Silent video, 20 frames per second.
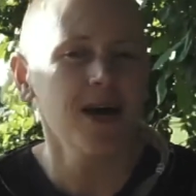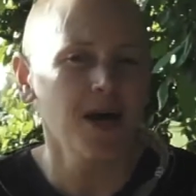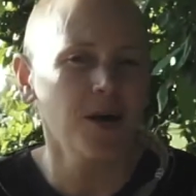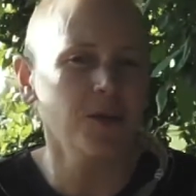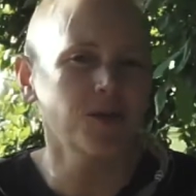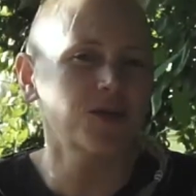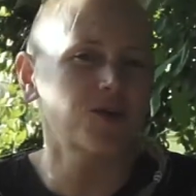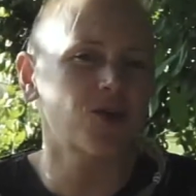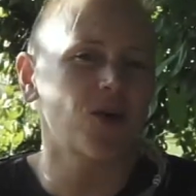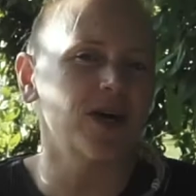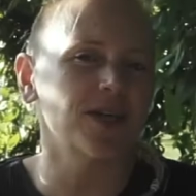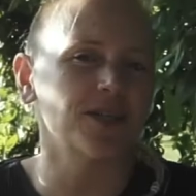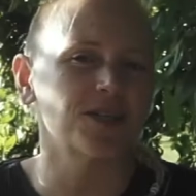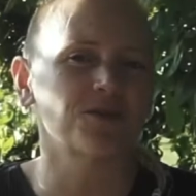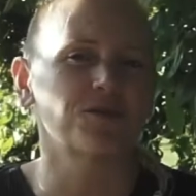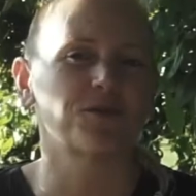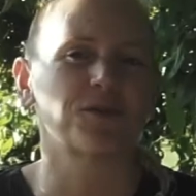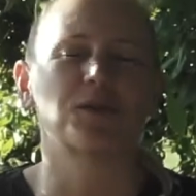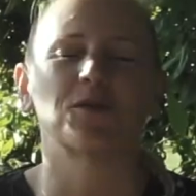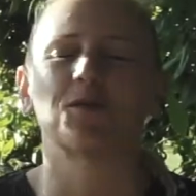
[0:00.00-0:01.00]
it was quite
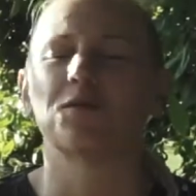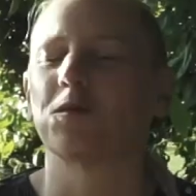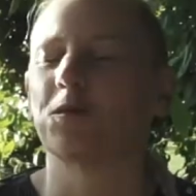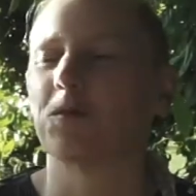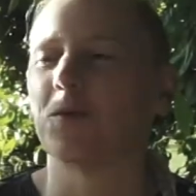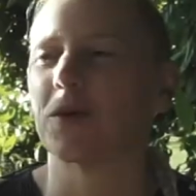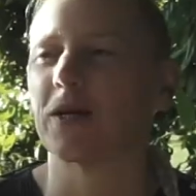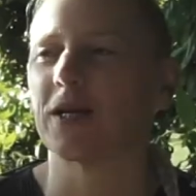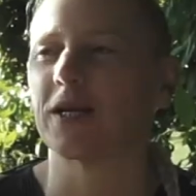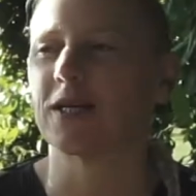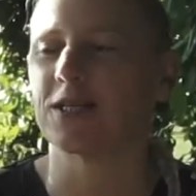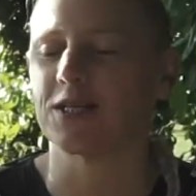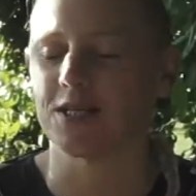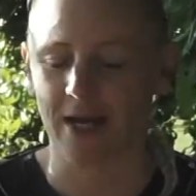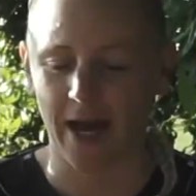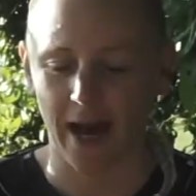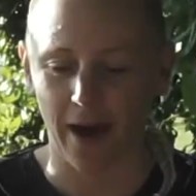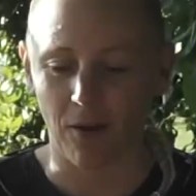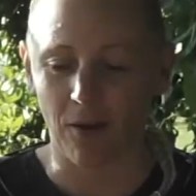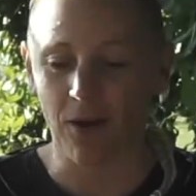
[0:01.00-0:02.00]
different from what it is
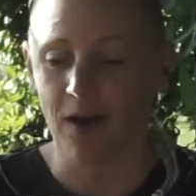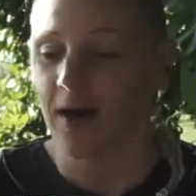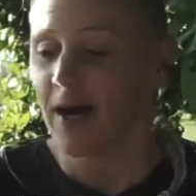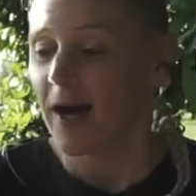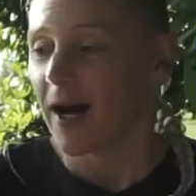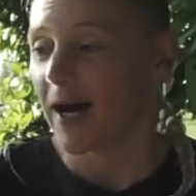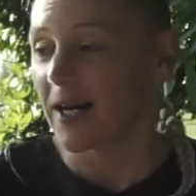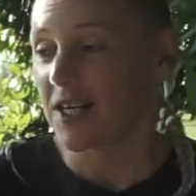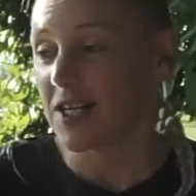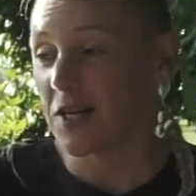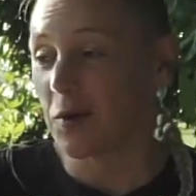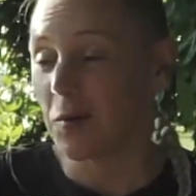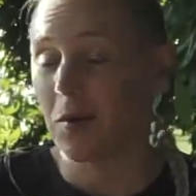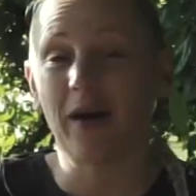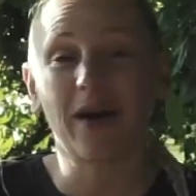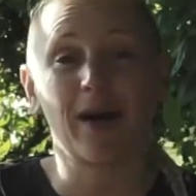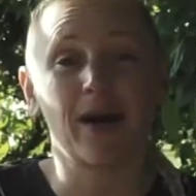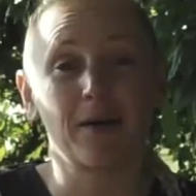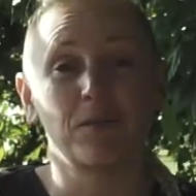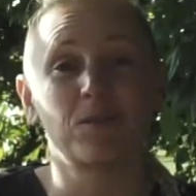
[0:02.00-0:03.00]
now. Actually,
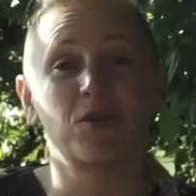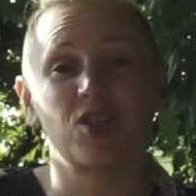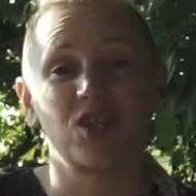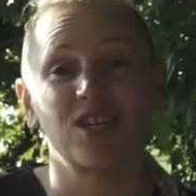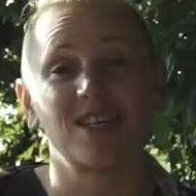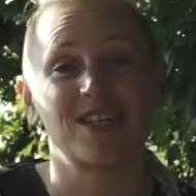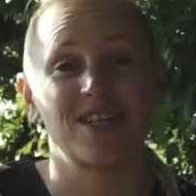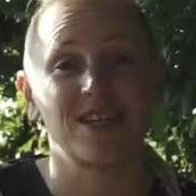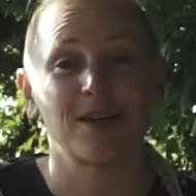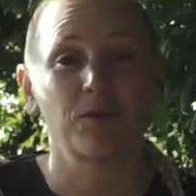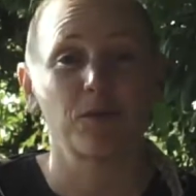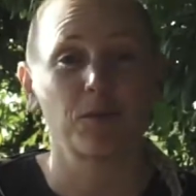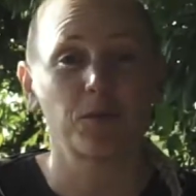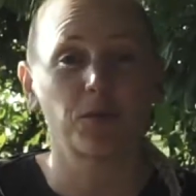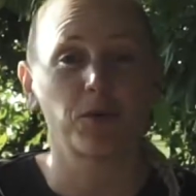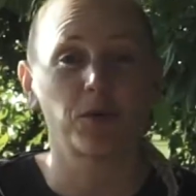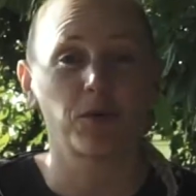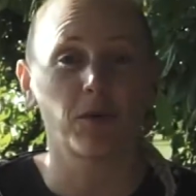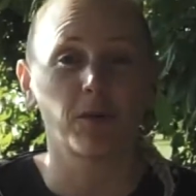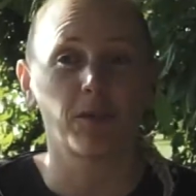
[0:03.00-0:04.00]
where I'm sitting would
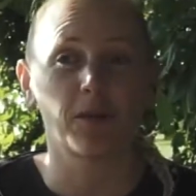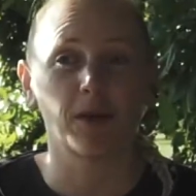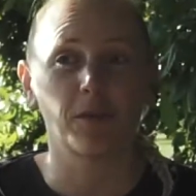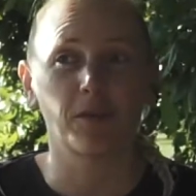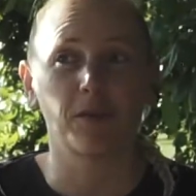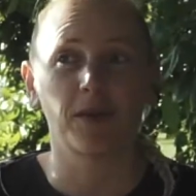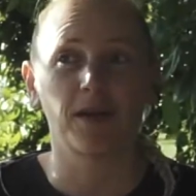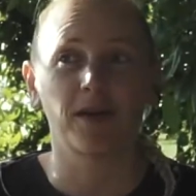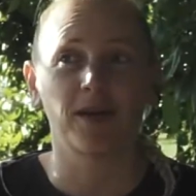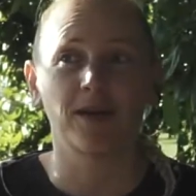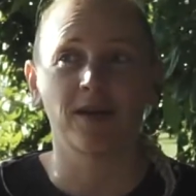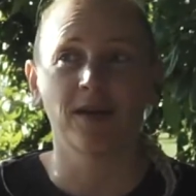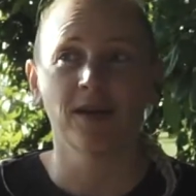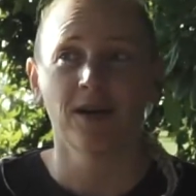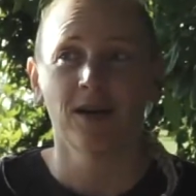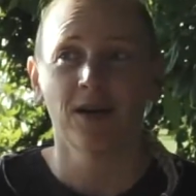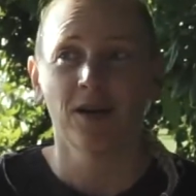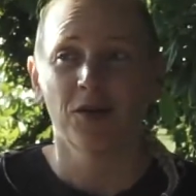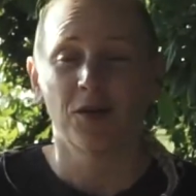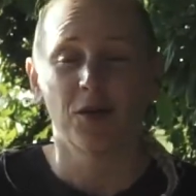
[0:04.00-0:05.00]
probably be
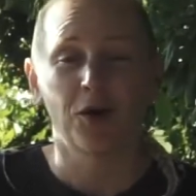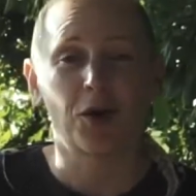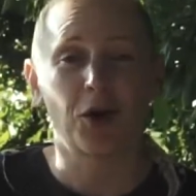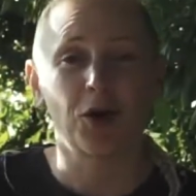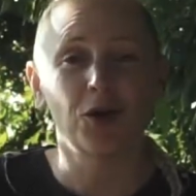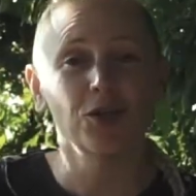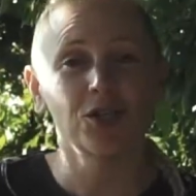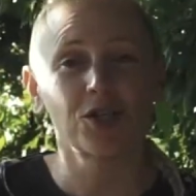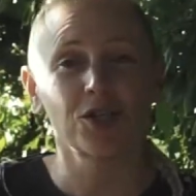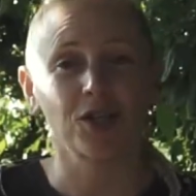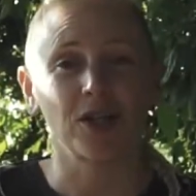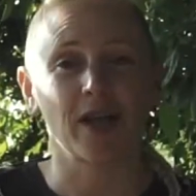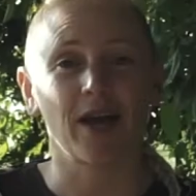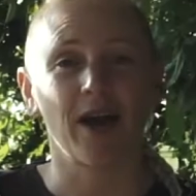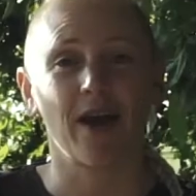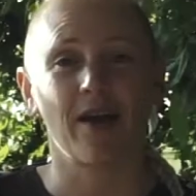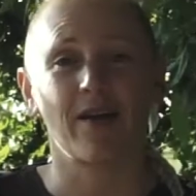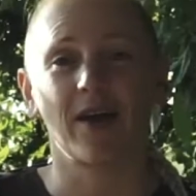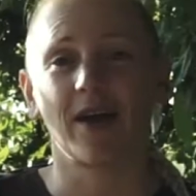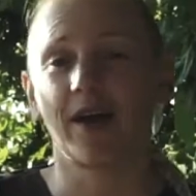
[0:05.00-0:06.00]
the coastal
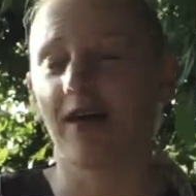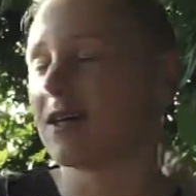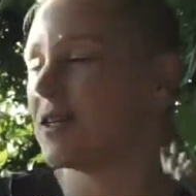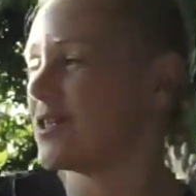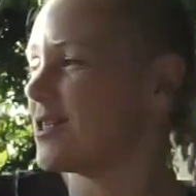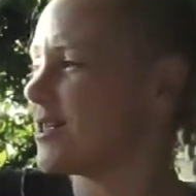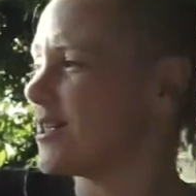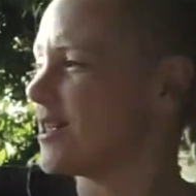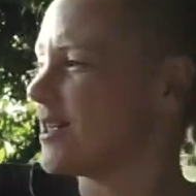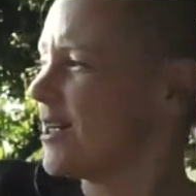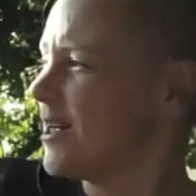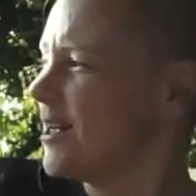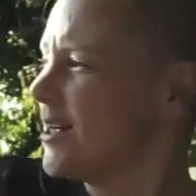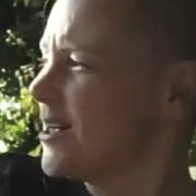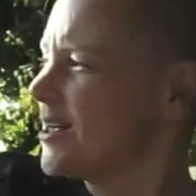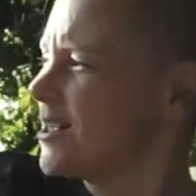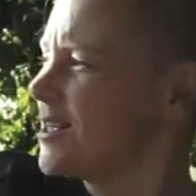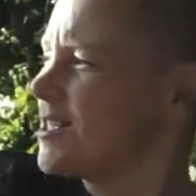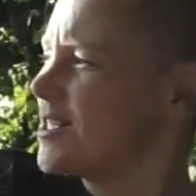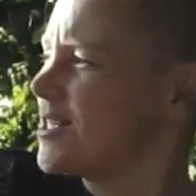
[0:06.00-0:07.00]
area, because the
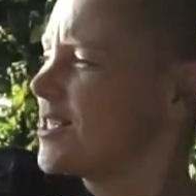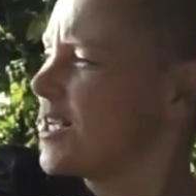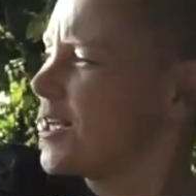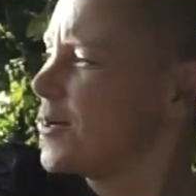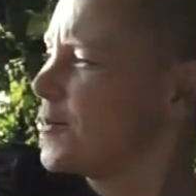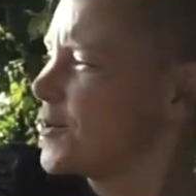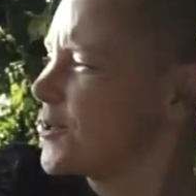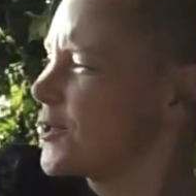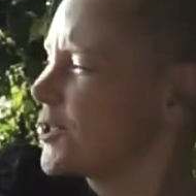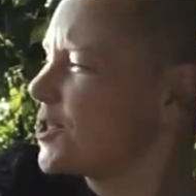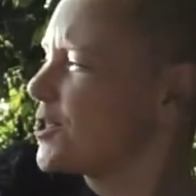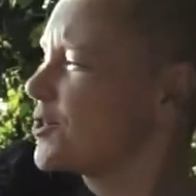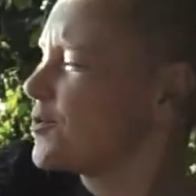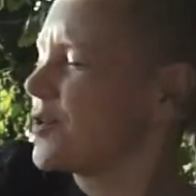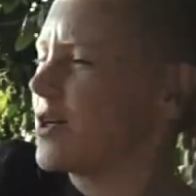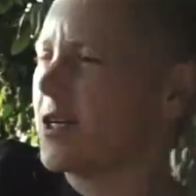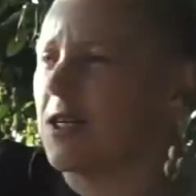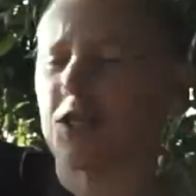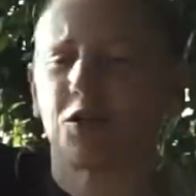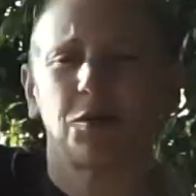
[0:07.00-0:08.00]
sea would just
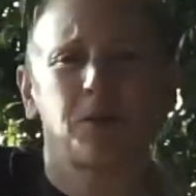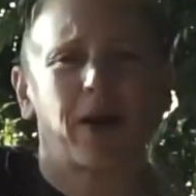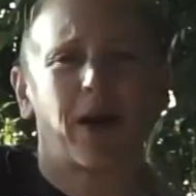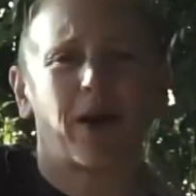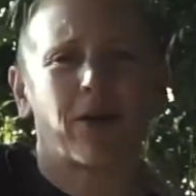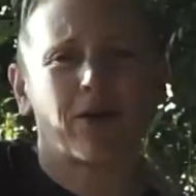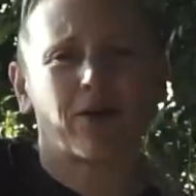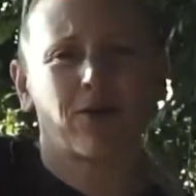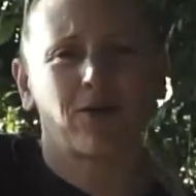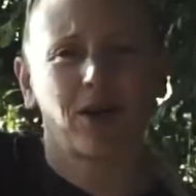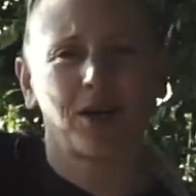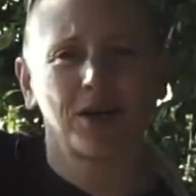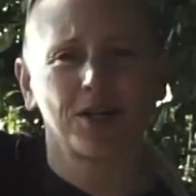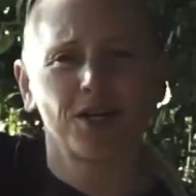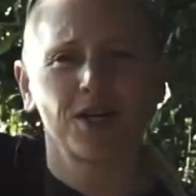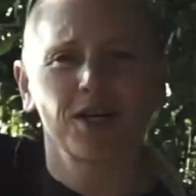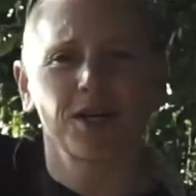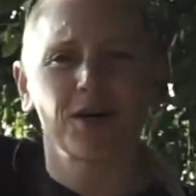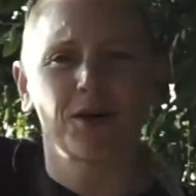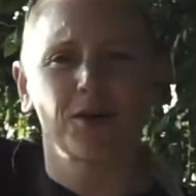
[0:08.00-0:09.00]
reach about right
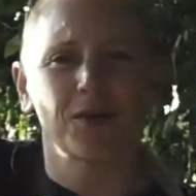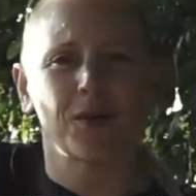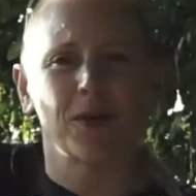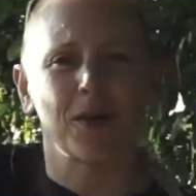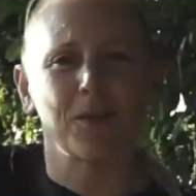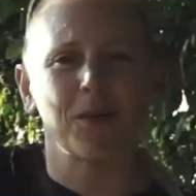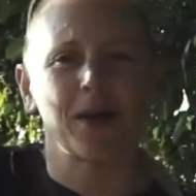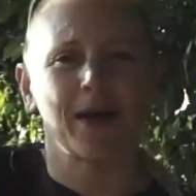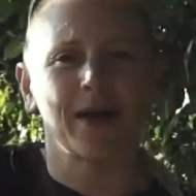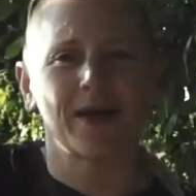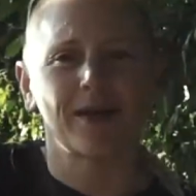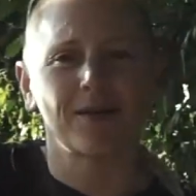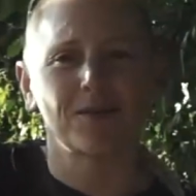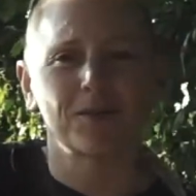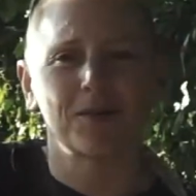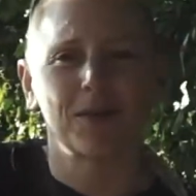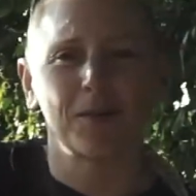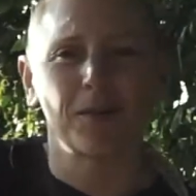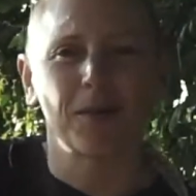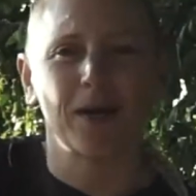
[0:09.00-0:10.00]
here where my
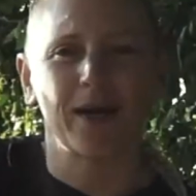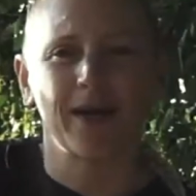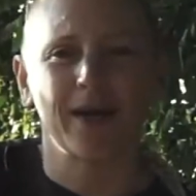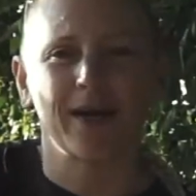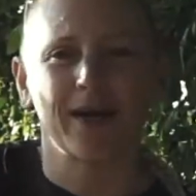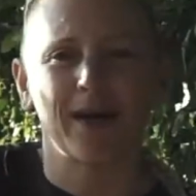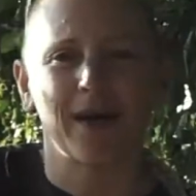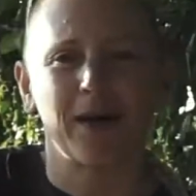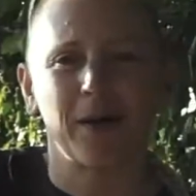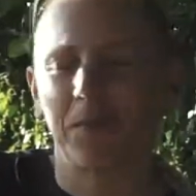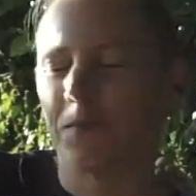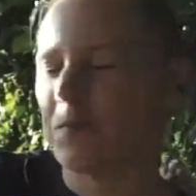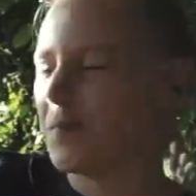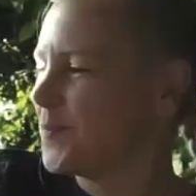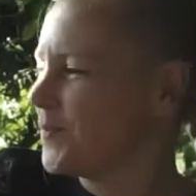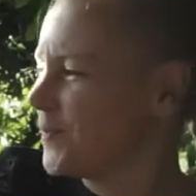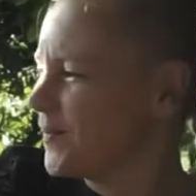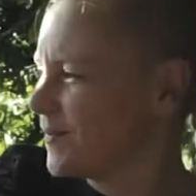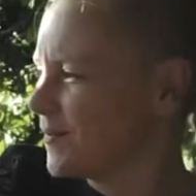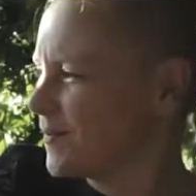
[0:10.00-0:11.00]

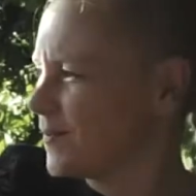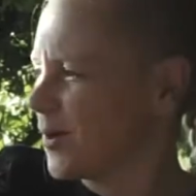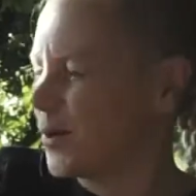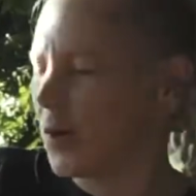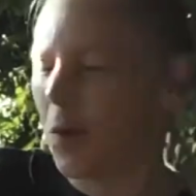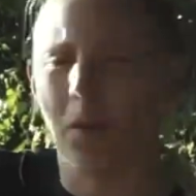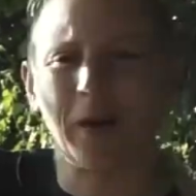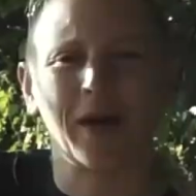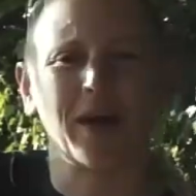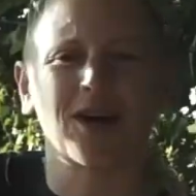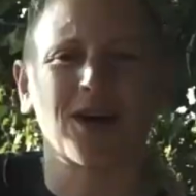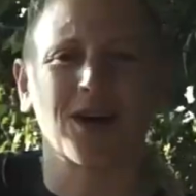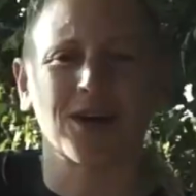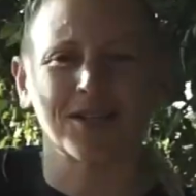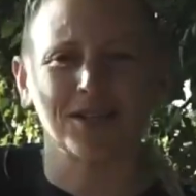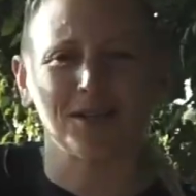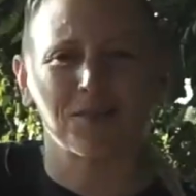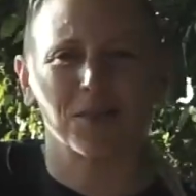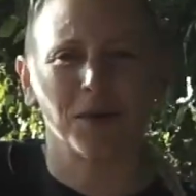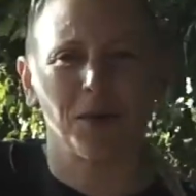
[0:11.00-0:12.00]
well, not my
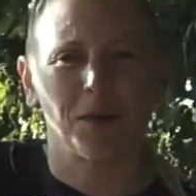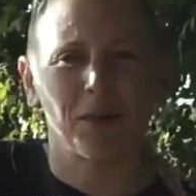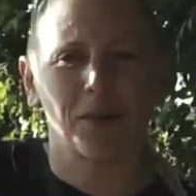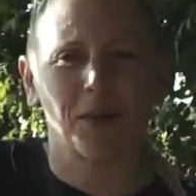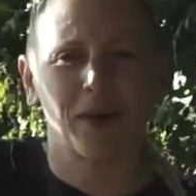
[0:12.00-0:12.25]
garden, but